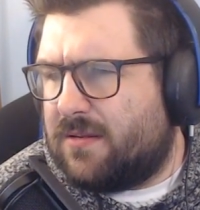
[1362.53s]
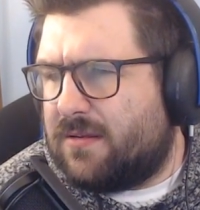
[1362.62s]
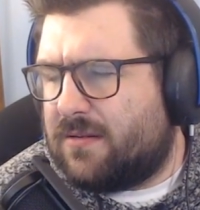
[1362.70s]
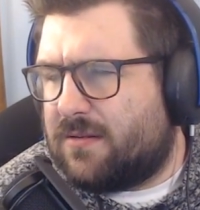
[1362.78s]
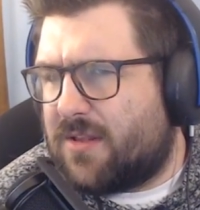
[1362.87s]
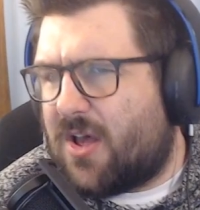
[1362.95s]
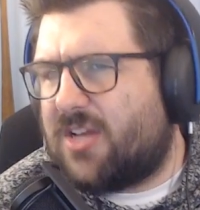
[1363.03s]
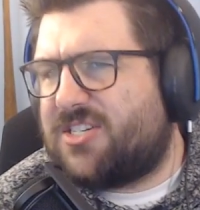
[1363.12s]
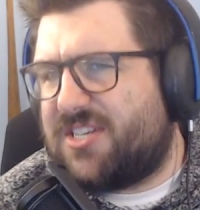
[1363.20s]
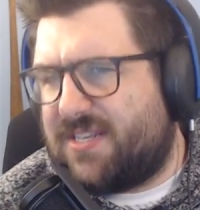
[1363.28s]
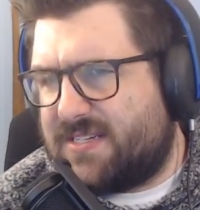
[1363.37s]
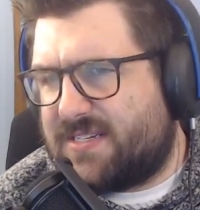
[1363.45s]

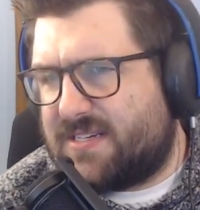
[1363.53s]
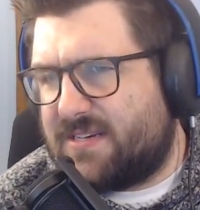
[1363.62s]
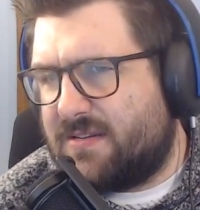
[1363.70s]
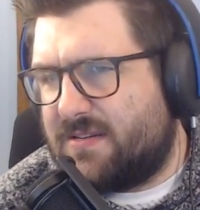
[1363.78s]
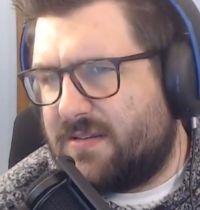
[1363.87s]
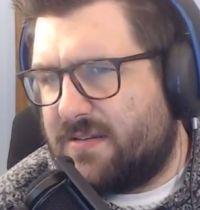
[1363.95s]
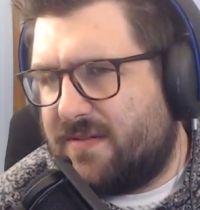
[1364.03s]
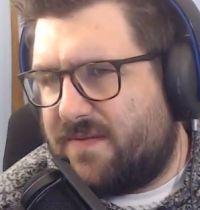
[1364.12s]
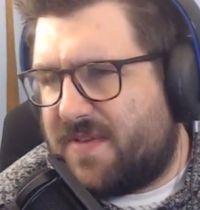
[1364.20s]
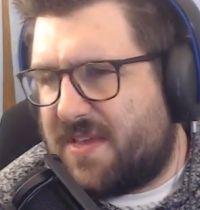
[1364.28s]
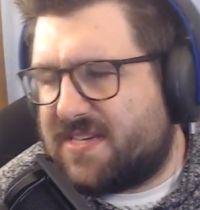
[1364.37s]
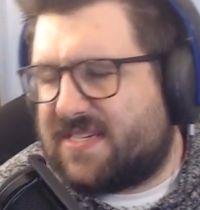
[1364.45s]
launches
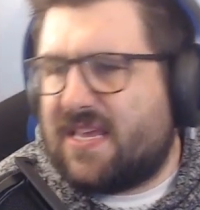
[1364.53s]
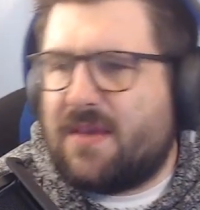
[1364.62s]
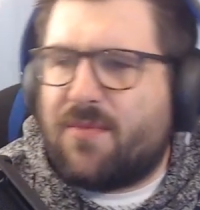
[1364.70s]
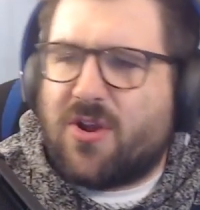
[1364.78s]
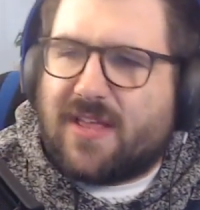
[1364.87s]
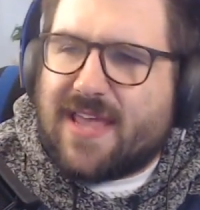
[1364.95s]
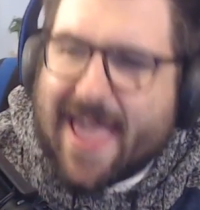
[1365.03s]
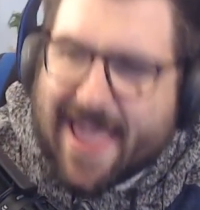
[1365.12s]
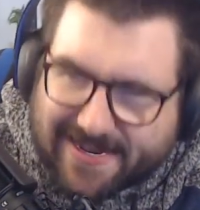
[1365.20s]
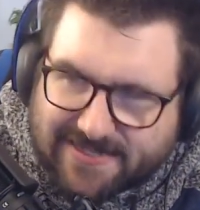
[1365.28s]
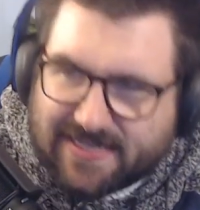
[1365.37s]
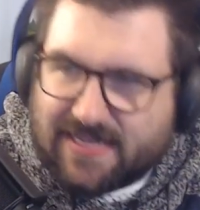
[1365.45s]
via Steam Early
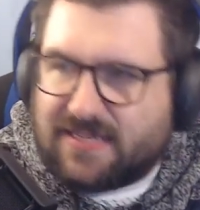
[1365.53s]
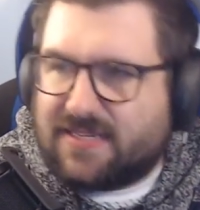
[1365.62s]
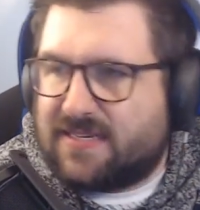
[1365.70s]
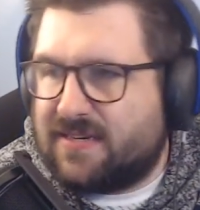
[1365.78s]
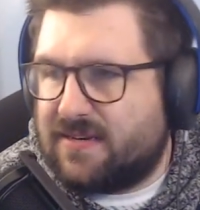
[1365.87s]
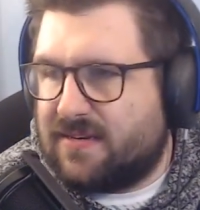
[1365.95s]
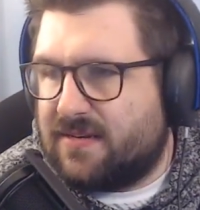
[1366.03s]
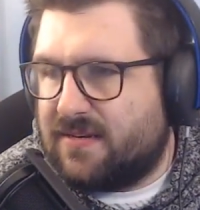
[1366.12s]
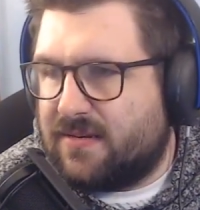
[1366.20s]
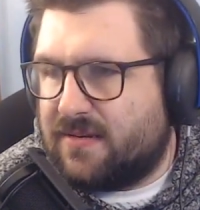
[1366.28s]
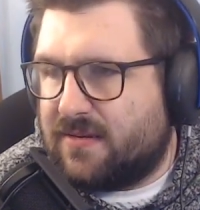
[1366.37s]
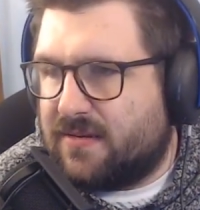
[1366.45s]
Access
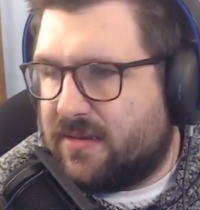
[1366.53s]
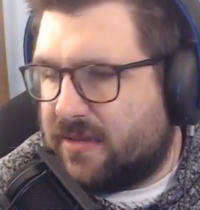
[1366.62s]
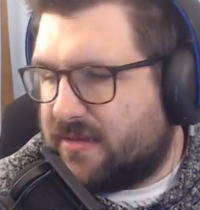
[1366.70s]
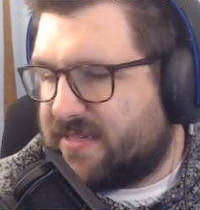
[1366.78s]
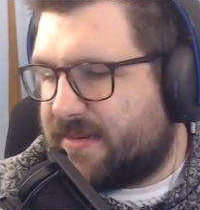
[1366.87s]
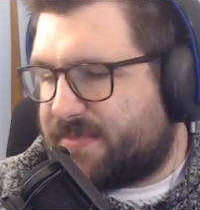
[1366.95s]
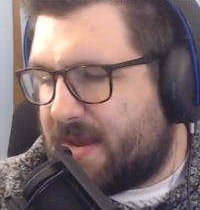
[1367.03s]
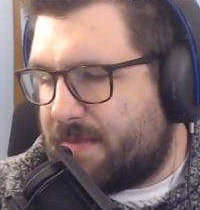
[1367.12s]
September